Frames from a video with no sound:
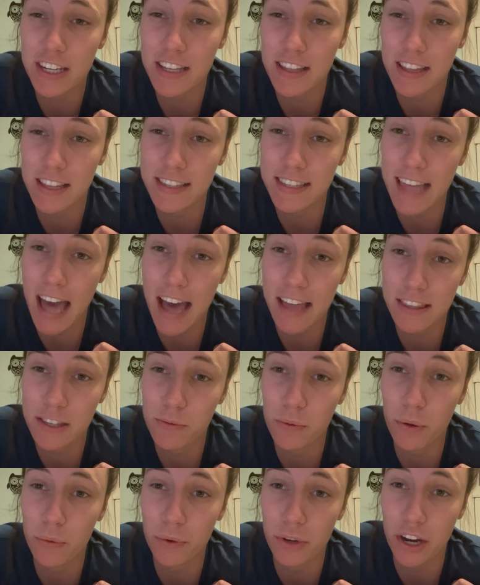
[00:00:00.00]
and
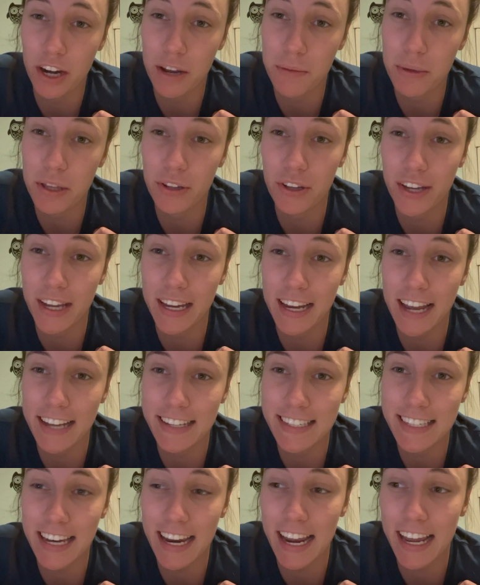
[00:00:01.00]
that's what we're going to be looking
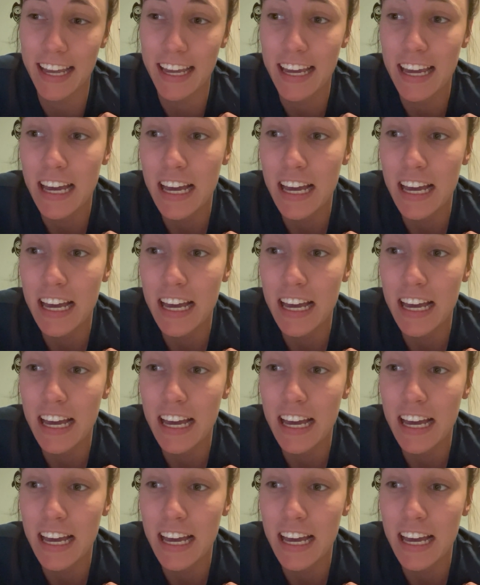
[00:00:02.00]
at today.